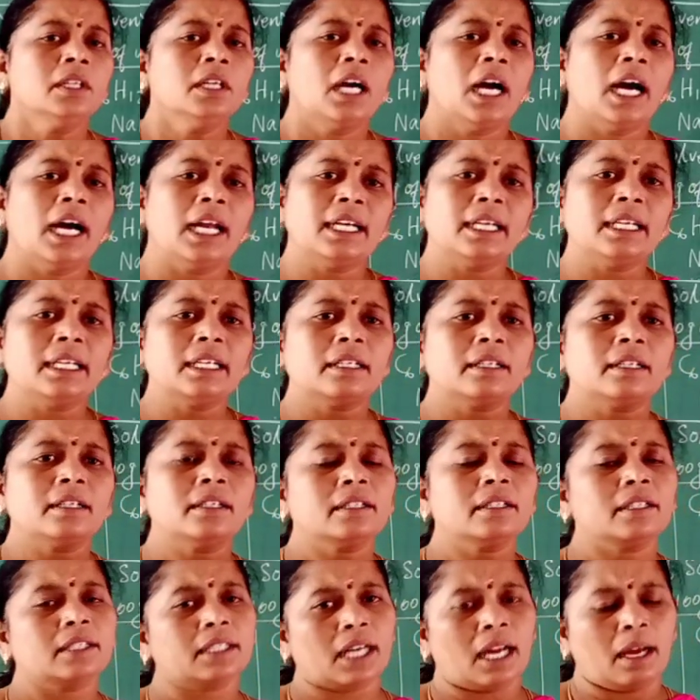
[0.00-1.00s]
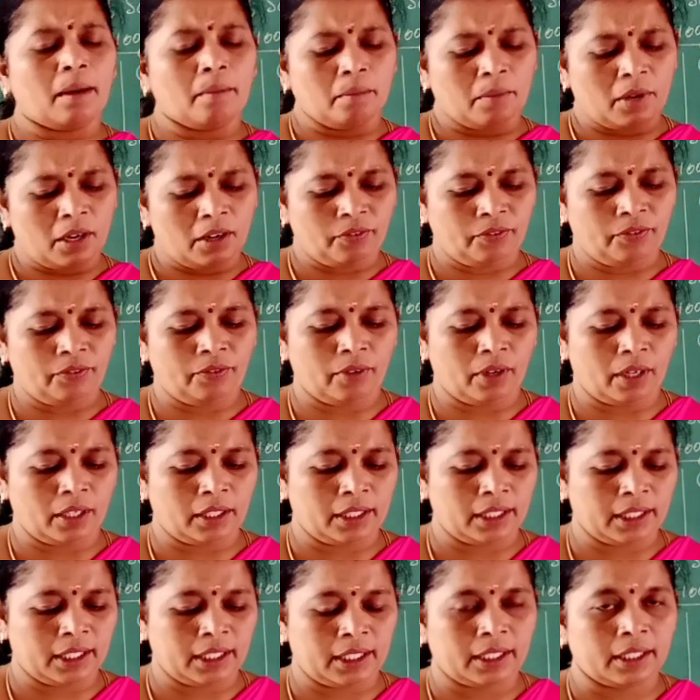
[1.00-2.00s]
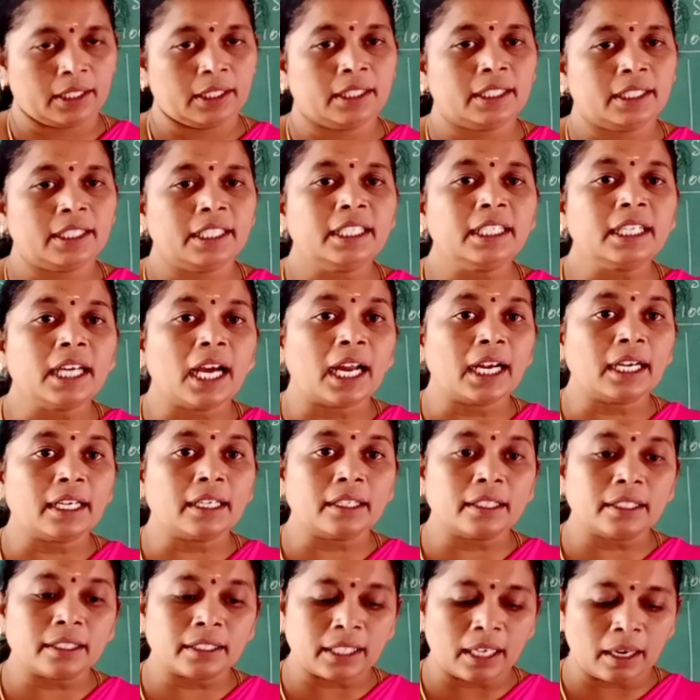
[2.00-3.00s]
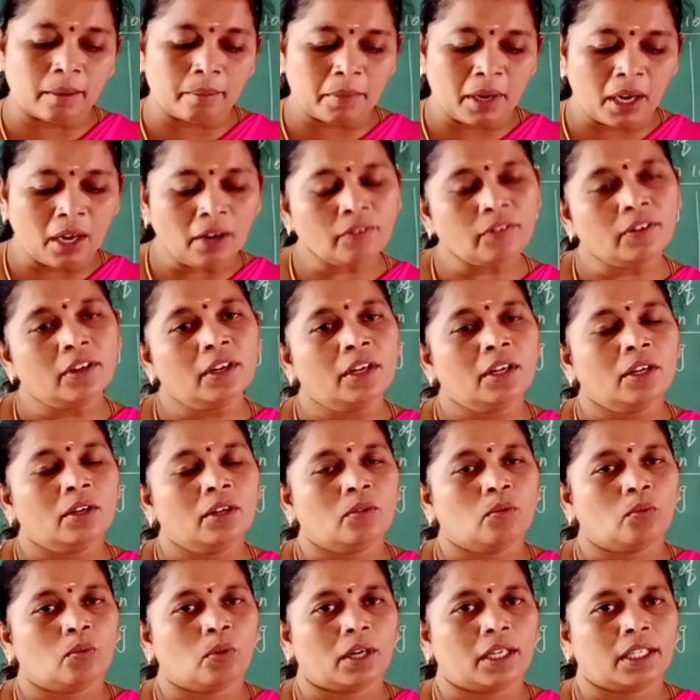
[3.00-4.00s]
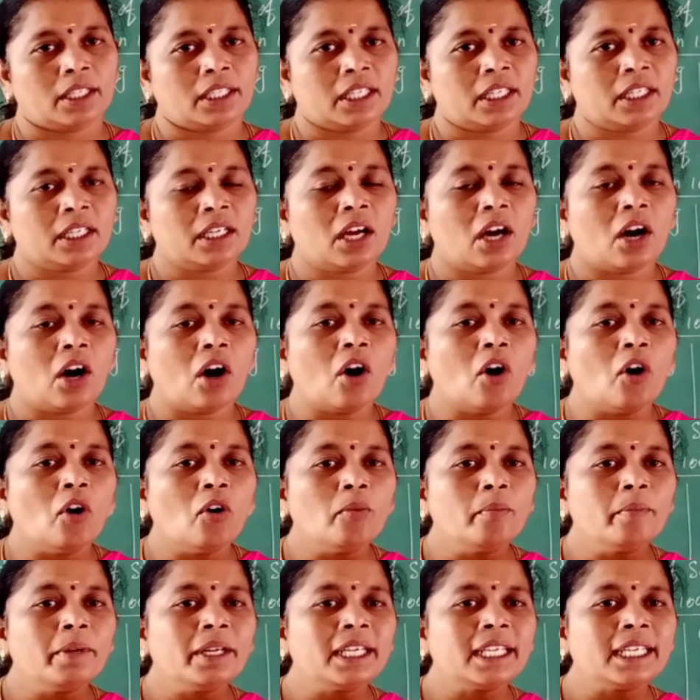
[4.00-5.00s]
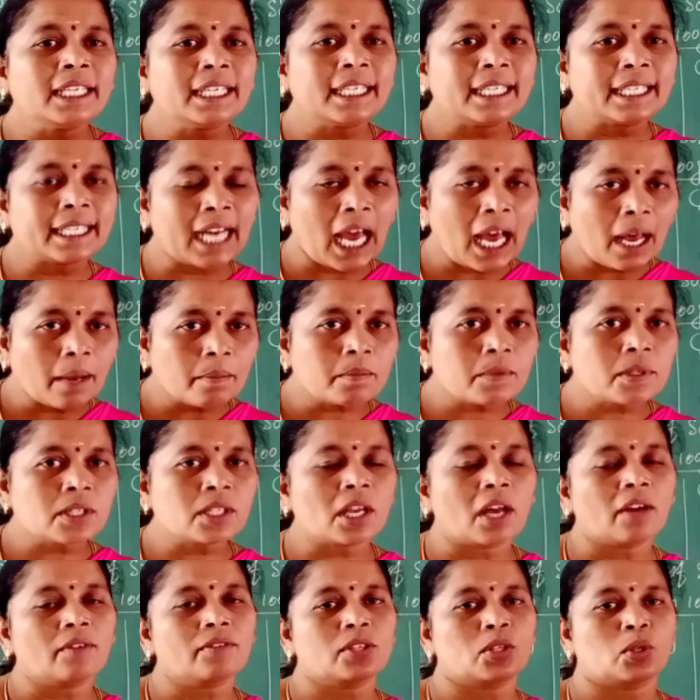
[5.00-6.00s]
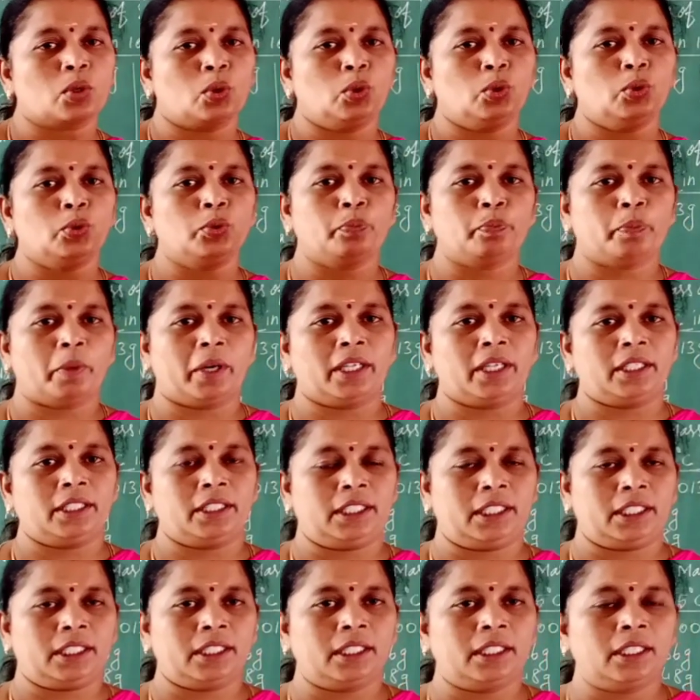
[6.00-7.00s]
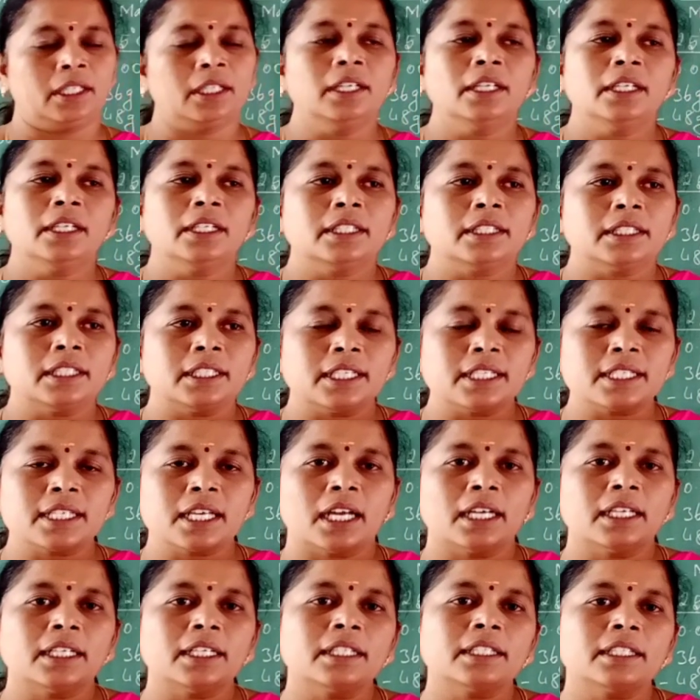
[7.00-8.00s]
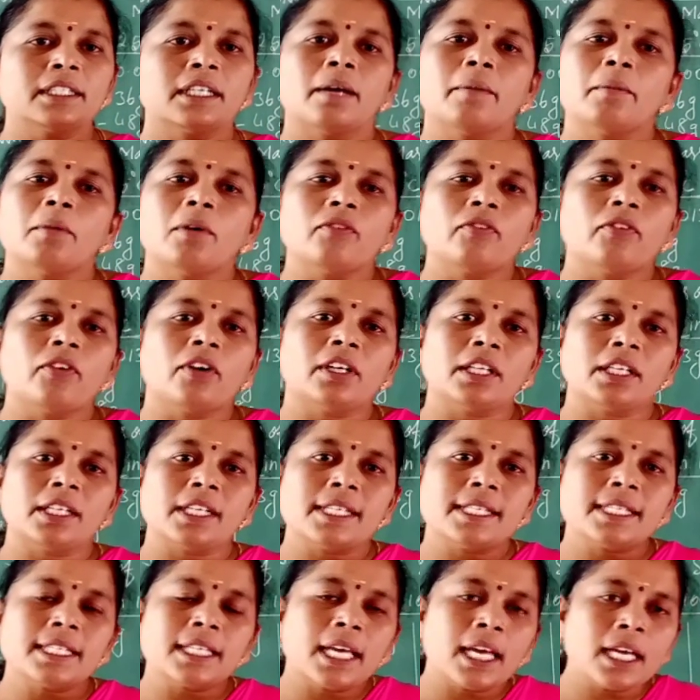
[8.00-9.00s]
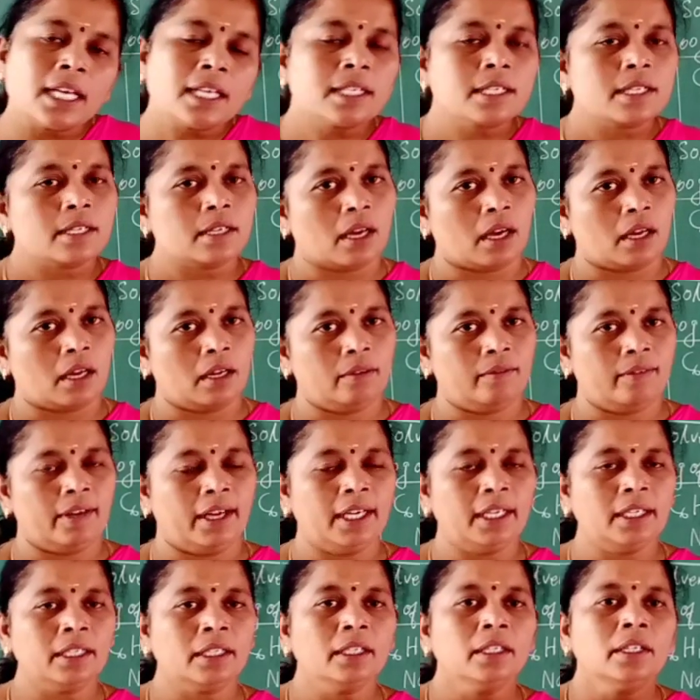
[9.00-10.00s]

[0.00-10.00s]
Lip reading: 100 gram of water. In 100 gram of water, how many grams of solute particle? That is 100 gram of water is a solvent,